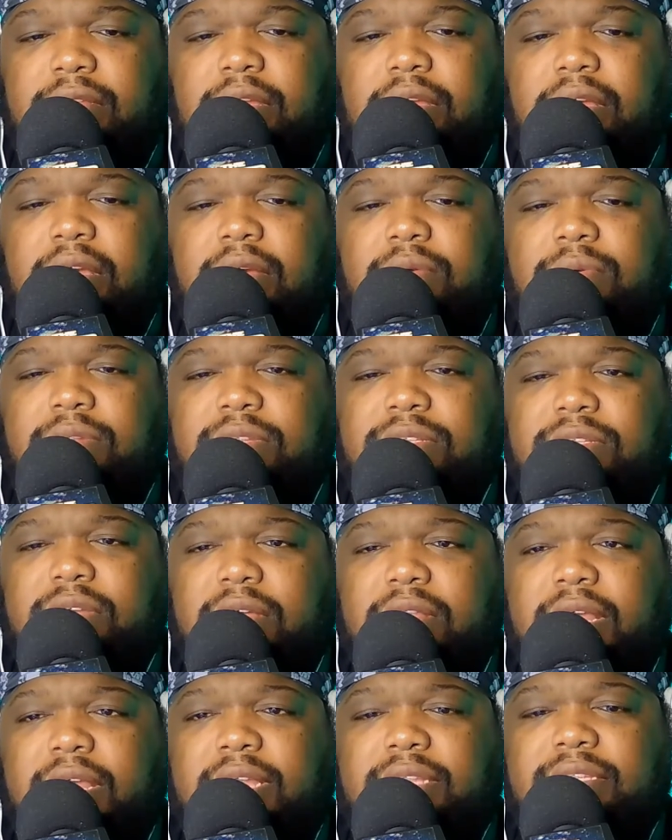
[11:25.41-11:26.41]
Oh, what is
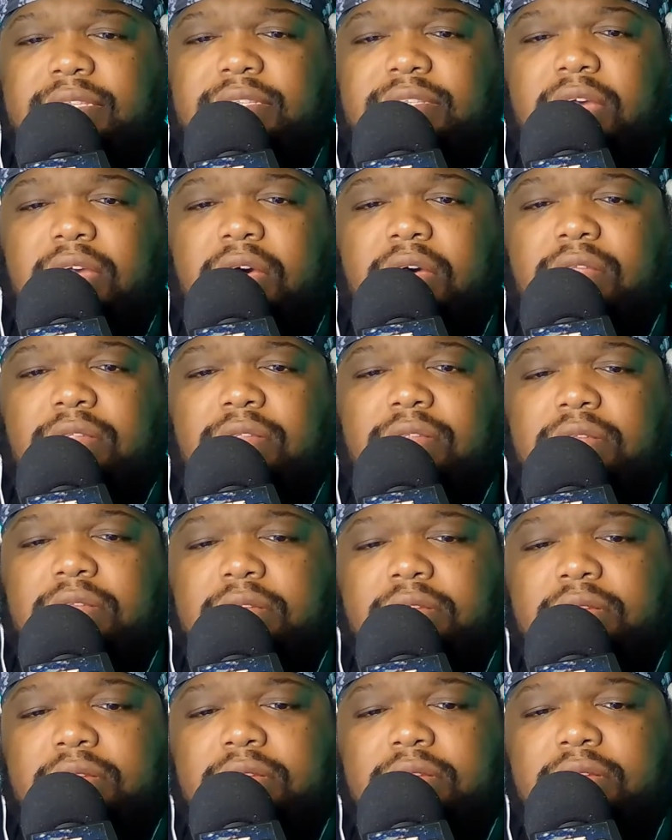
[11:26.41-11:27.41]
all that salt
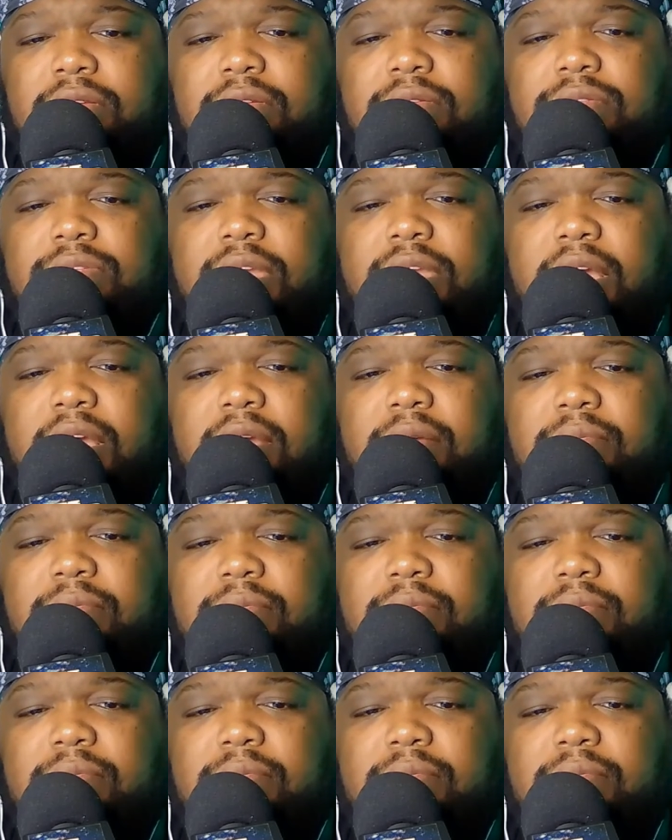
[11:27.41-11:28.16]
on top?